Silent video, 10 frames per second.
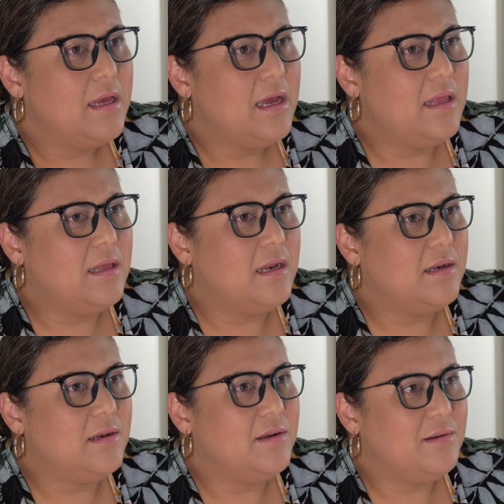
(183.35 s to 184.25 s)
And
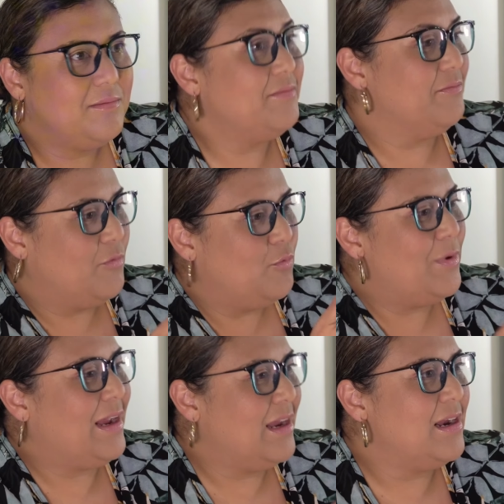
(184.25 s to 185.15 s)
then
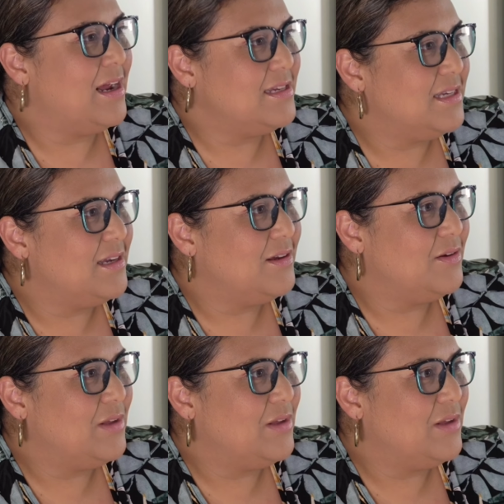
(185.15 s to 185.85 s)
recognizing,